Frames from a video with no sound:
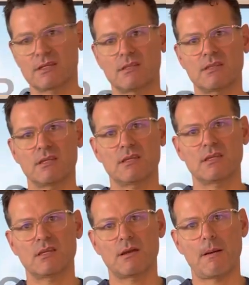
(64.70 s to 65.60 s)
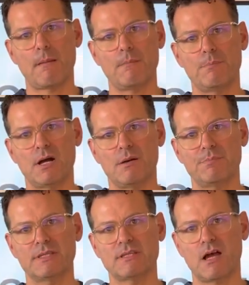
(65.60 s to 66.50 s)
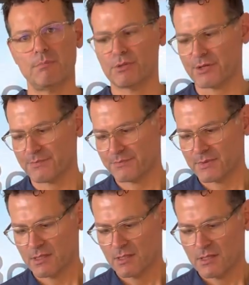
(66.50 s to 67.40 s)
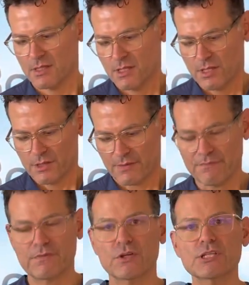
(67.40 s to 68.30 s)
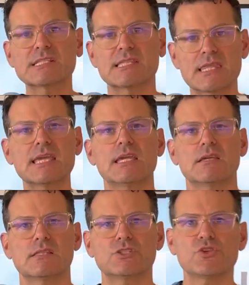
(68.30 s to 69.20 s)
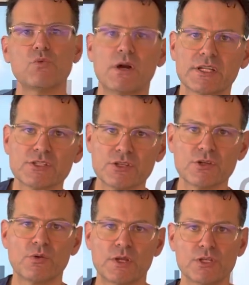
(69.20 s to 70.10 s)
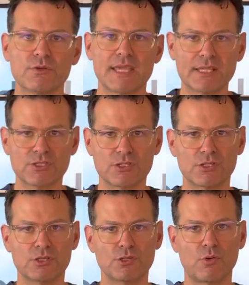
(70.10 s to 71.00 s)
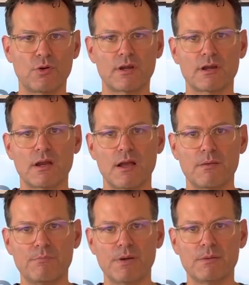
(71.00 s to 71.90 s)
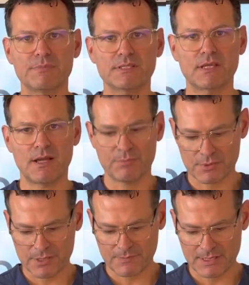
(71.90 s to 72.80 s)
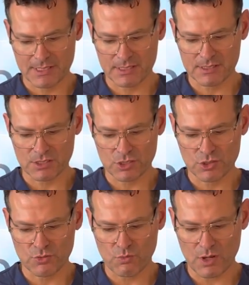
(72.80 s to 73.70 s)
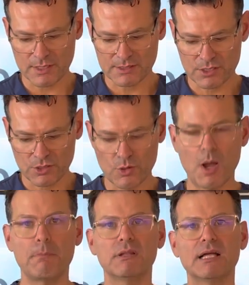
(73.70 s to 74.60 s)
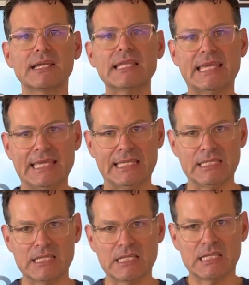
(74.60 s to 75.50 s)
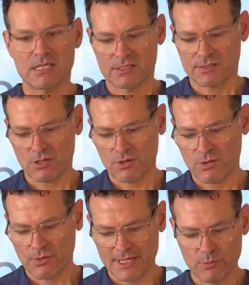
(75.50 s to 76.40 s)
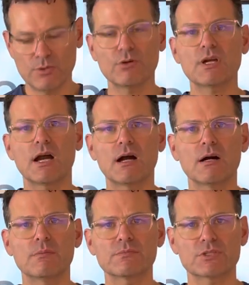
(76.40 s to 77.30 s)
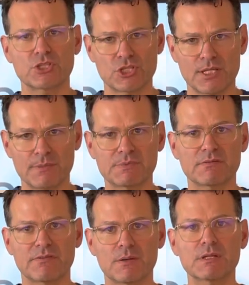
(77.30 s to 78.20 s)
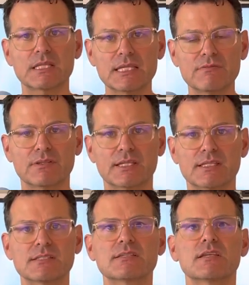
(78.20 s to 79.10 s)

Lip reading: the pump and Doppler. The first thing that you want to do when you get your pump and Doppler is you want to plug it in. So it will come shipped from Cleveland,